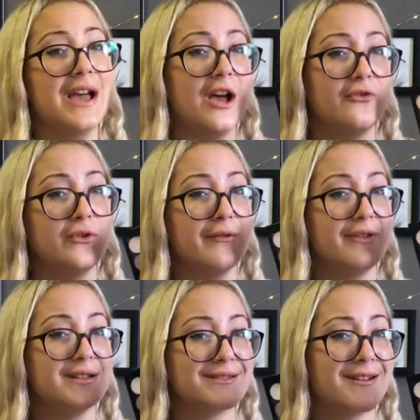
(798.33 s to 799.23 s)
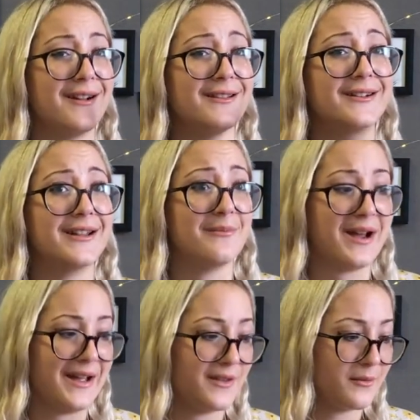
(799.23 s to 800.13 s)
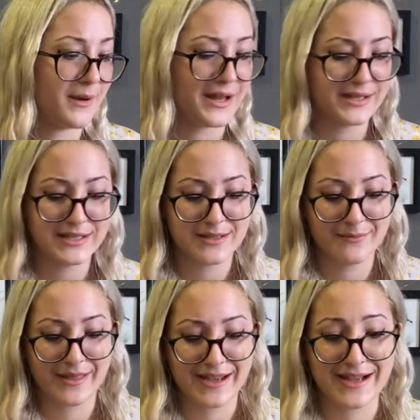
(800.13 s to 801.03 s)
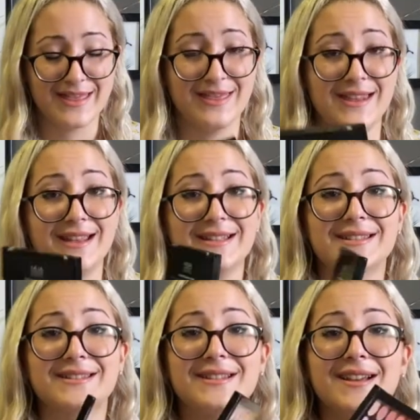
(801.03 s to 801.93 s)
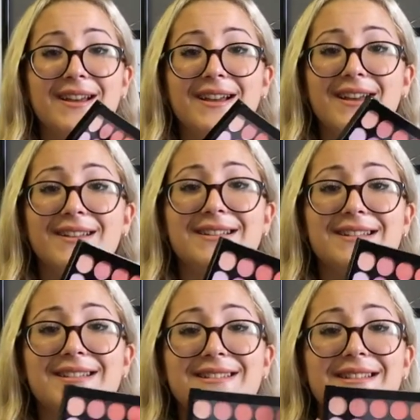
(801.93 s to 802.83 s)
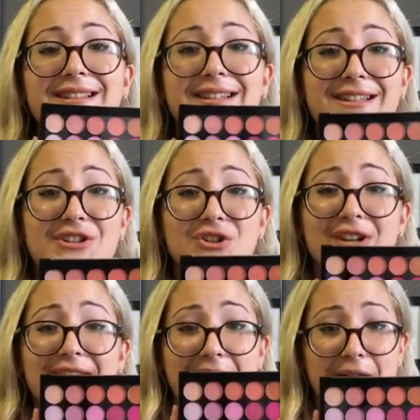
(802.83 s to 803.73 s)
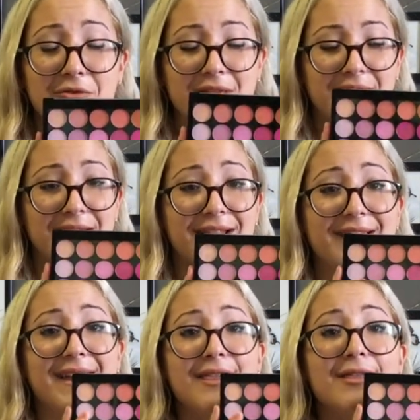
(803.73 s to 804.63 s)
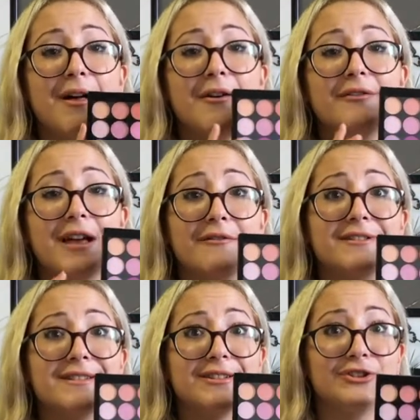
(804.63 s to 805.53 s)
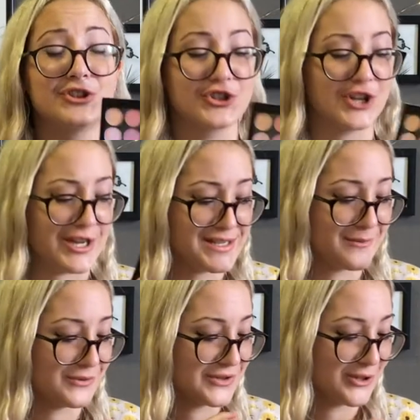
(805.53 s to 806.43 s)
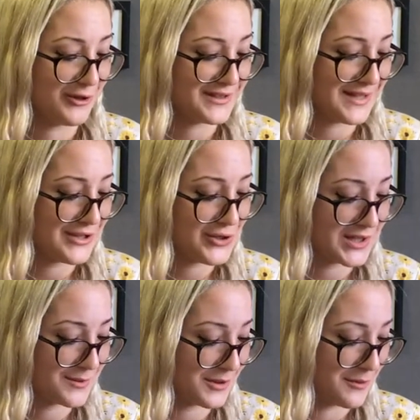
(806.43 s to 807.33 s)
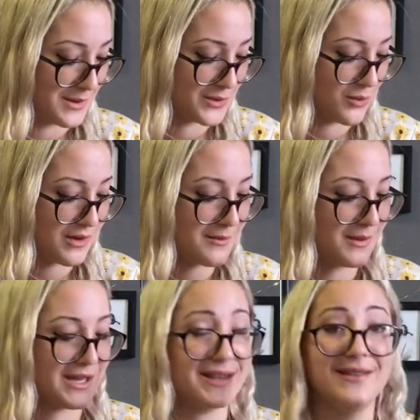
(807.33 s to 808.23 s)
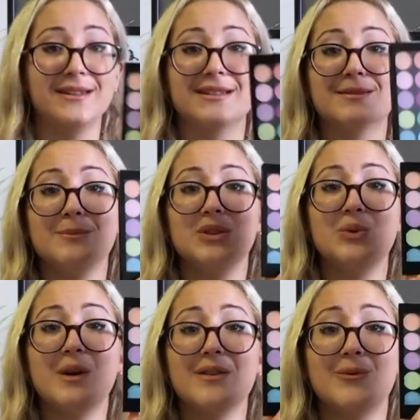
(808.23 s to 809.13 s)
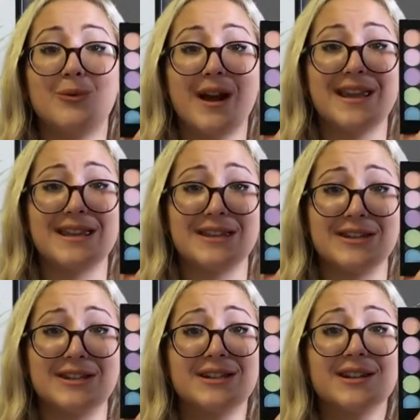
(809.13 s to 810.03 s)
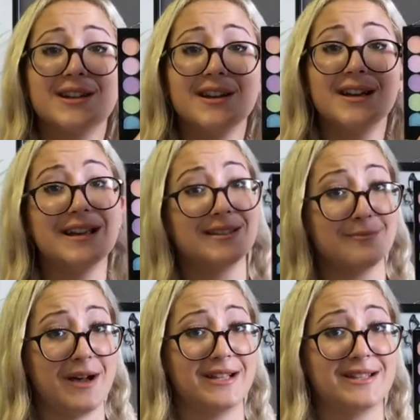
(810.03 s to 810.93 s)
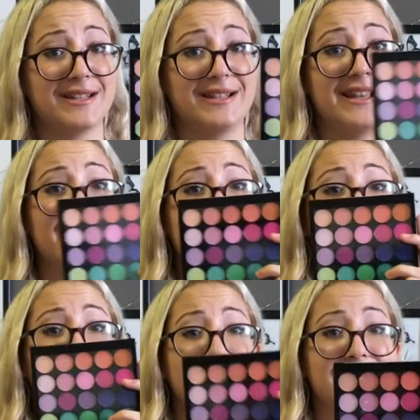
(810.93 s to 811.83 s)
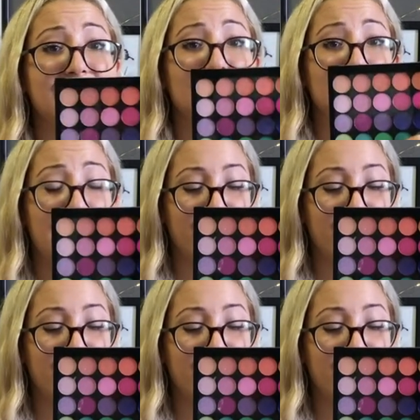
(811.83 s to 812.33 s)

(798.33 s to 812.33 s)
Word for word: a few of this color in my other palettes, but like this is literally everything. Like I love every single shade. I'm so excited to experiment with them. Like this blue one right here is matte, and like it's literally